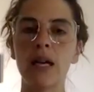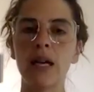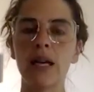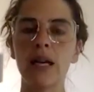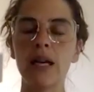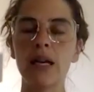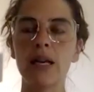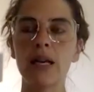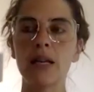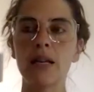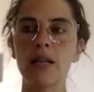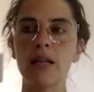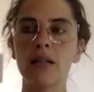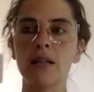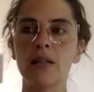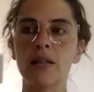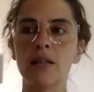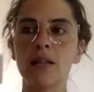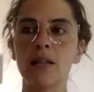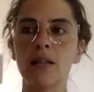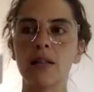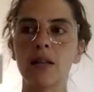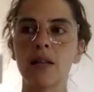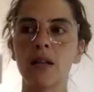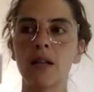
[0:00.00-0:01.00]

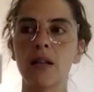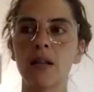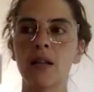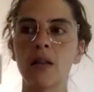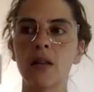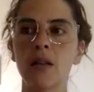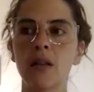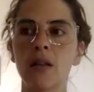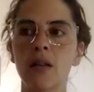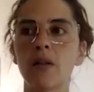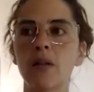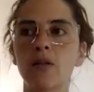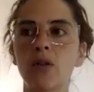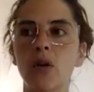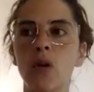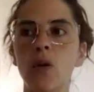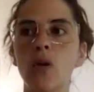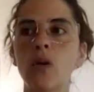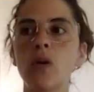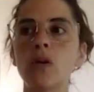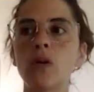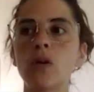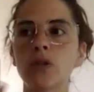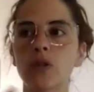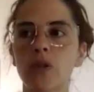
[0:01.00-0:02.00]
is that
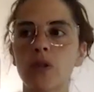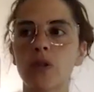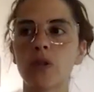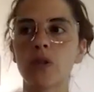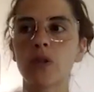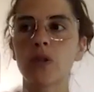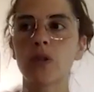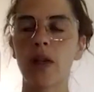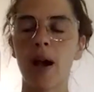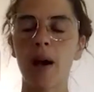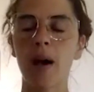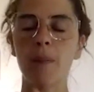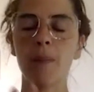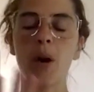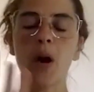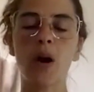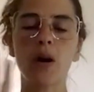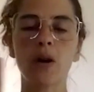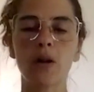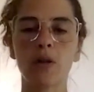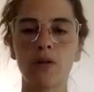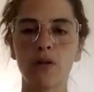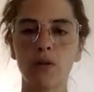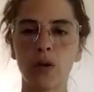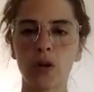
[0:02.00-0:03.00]
pot of gold or that
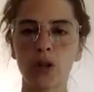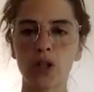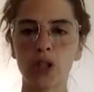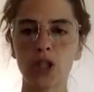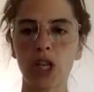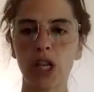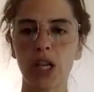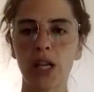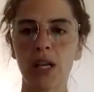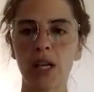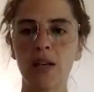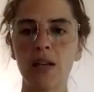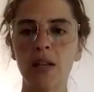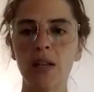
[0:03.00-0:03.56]
part of fortune.